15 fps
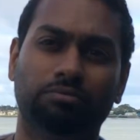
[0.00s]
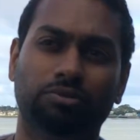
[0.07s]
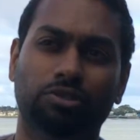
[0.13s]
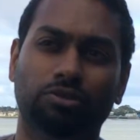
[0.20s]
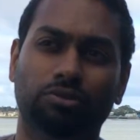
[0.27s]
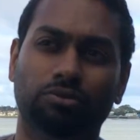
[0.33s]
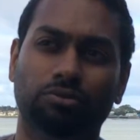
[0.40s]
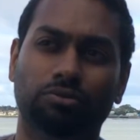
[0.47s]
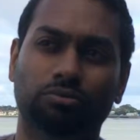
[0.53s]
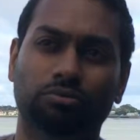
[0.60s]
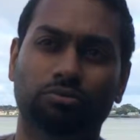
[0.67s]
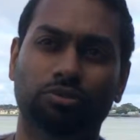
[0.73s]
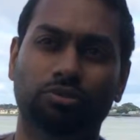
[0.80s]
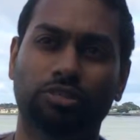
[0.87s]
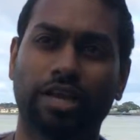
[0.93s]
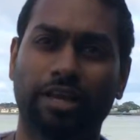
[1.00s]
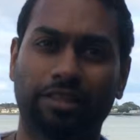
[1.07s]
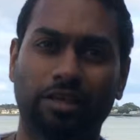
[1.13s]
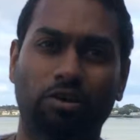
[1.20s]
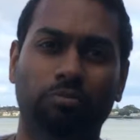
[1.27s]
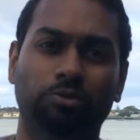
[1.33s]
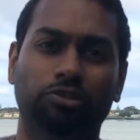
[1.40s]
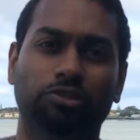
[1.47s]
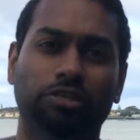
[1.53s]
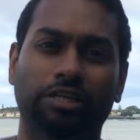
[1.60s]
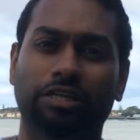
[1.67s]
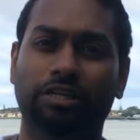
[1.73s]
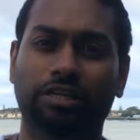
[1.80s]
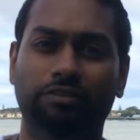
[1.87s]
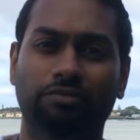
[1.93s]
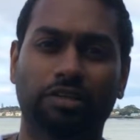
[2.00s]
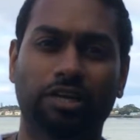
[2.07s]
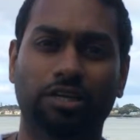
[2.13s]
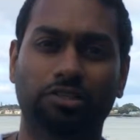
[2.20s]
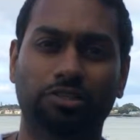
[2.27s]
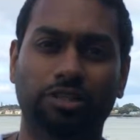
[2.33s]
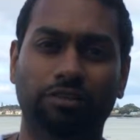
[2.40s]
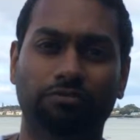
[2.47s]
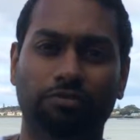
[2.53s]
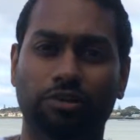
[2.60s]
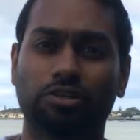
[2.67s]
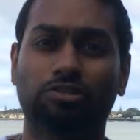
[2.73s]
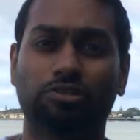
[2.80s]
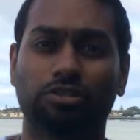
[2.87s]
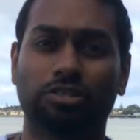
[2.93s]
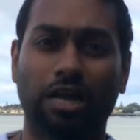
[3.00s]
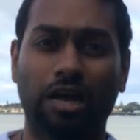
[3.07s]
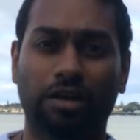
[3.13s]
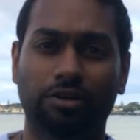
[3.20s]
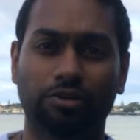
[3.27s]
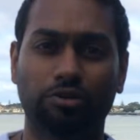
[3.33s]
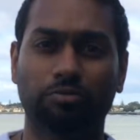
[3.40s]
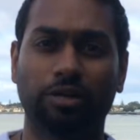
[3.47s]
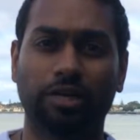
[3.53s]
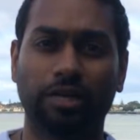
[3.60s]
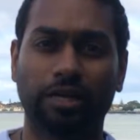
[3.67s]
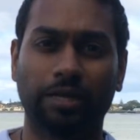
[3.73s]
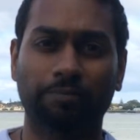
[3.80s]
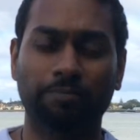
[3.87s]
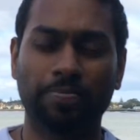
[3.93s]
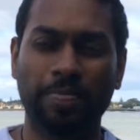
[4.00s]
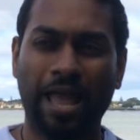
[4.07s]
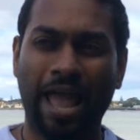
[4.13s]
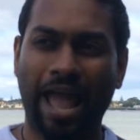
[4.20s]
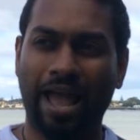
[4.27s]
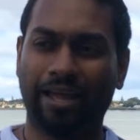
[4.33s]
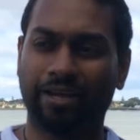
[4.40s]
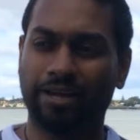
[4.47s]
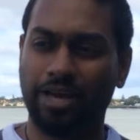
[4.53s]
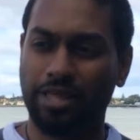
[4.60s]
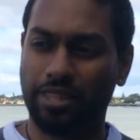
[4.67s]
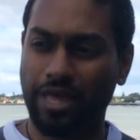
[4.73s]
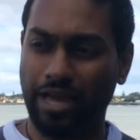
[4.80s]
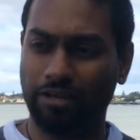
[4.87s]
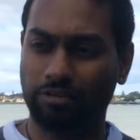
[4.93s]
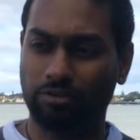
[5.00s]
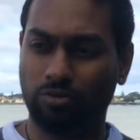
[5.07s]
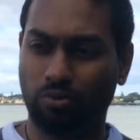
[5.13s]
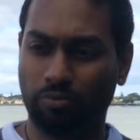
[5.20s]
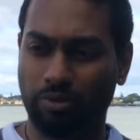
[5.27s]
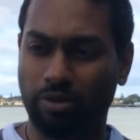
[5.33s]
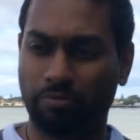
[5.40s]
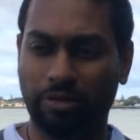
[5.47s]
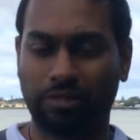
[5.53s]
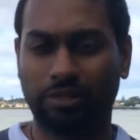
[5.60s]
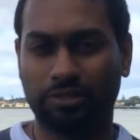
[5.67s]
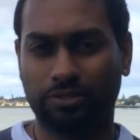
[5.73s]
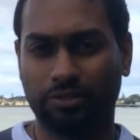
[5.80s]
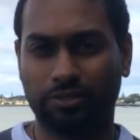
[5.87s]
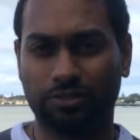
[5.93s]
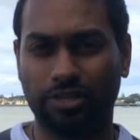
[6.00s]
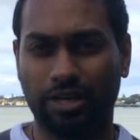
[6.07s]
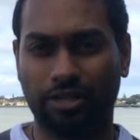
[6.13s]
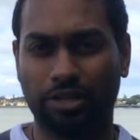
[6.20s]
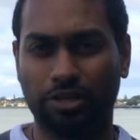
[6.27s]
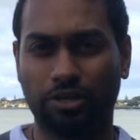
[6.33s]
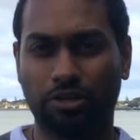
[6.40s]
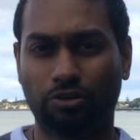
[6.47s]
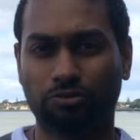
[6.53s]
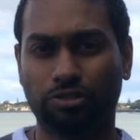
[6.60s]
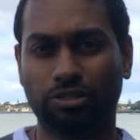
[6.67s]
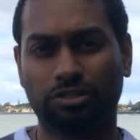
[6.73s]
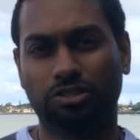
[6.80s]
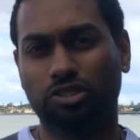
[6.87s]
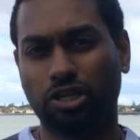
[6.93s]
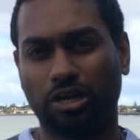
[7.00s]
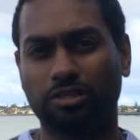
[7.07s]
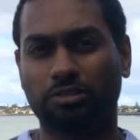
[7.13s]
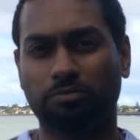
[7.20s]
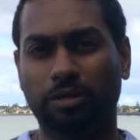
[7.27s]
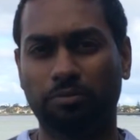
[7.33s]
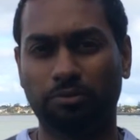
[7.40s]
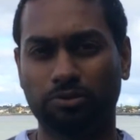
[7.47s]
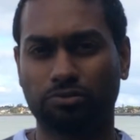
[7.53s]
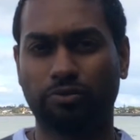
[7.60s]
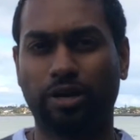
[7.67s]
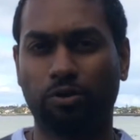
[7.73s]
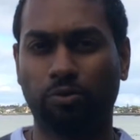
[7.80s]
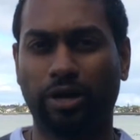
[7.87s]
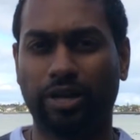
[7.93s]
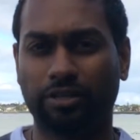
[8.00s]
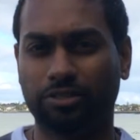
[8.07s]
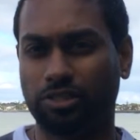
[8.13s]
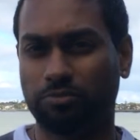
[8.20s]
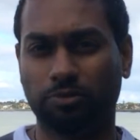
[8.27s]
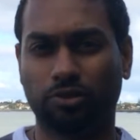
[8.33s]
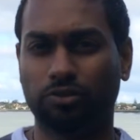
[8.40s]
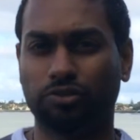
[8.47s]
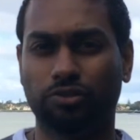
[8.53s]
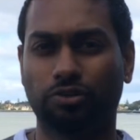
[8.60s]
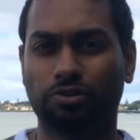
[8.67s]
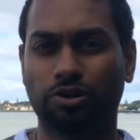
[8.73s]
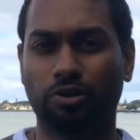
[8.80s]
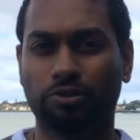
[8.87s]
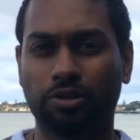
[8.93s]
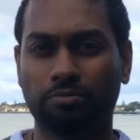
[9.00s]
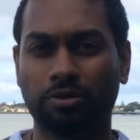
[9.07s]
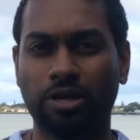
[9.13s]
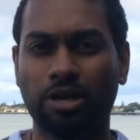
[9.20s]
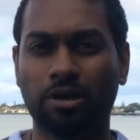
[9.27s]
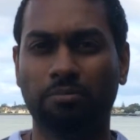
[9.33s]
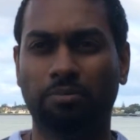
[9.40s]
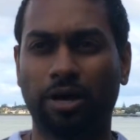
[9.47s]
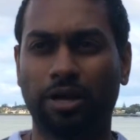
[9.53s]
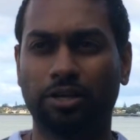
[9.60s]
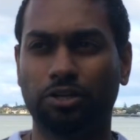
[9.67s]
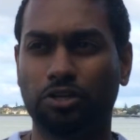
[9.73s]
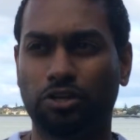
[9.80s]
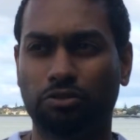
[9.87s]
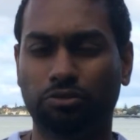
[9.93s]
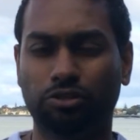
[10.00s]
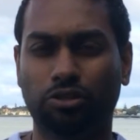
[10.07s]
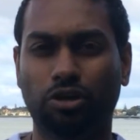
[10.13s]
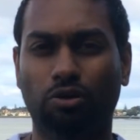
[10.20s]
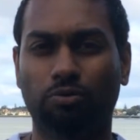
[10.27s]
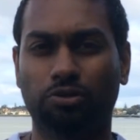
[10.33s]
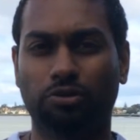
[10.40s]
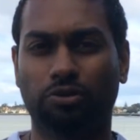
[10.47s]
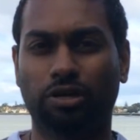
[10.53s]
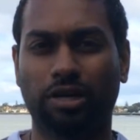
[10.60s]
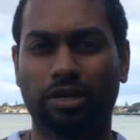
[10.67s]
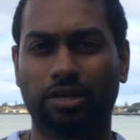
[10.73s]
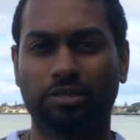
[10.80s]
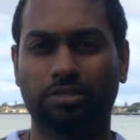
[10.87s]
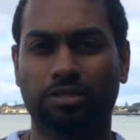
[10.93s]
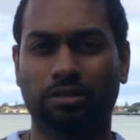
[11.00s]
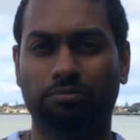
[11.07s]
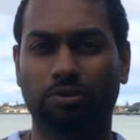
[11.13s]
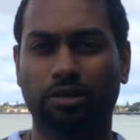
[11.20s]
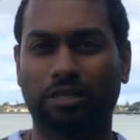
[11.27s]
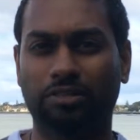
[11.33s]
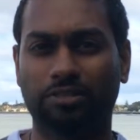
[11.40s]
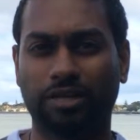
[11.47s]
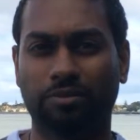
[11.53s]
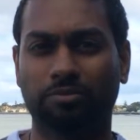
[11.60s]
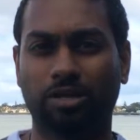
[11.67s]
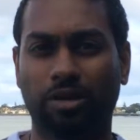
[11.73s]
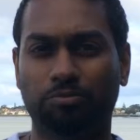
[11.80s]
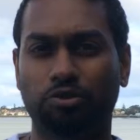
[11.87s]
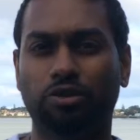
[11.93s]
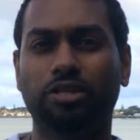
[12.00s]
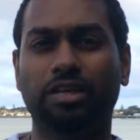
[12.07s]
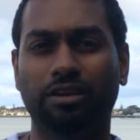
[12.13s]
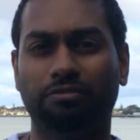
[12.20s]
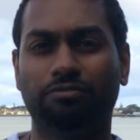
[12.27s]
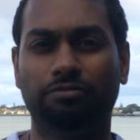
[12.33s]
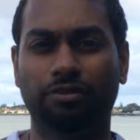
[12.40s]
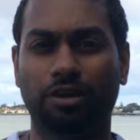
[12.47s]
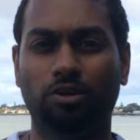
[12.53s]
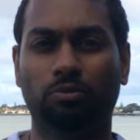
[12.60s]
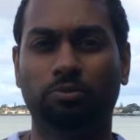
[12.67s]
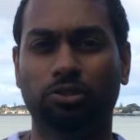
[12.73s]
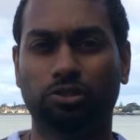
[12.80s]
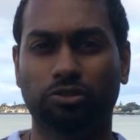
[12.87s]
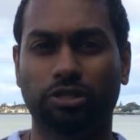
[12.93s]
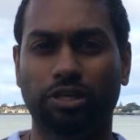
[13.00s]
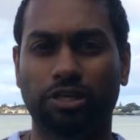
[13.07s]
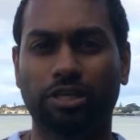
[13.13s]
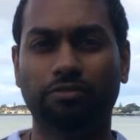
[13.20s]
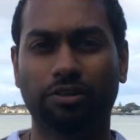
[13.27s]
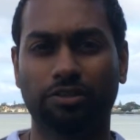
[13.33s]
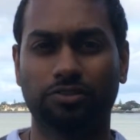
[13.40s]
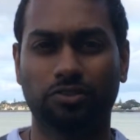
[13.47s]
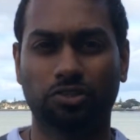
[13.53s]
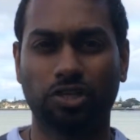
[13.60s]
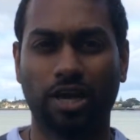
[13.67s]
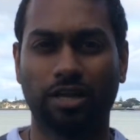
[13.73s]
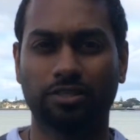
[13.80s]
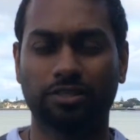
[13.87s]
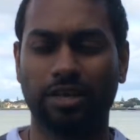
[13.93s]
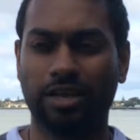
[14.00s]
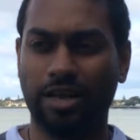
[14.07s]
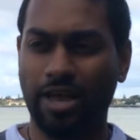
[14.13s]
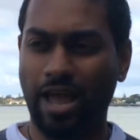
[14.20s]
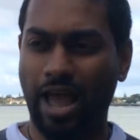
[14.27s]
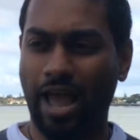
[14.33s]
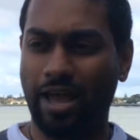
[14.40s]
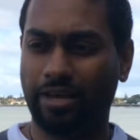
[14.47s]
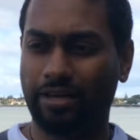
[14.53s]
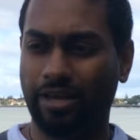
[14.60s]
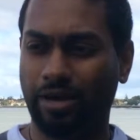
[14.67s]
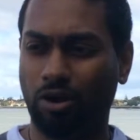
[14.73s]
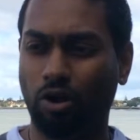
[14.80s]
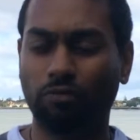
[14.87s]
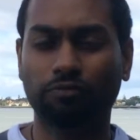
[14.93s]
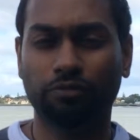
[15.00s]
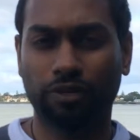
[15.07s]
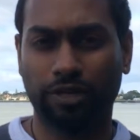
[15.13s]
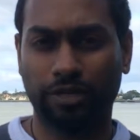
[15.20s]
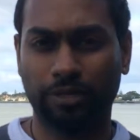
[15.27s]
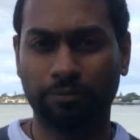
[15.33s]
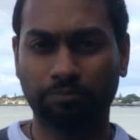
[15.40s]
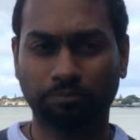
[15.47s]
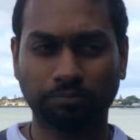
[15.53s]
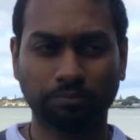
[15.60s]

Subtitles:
to take that opportunity and leave the country for us to start a new beginning. And that taught me a big lesson to say that you don't just judge people straight away just because you don't know them, but you go with your gut instinct, but at the same time you give an opportunity, give others a chance. And hopefully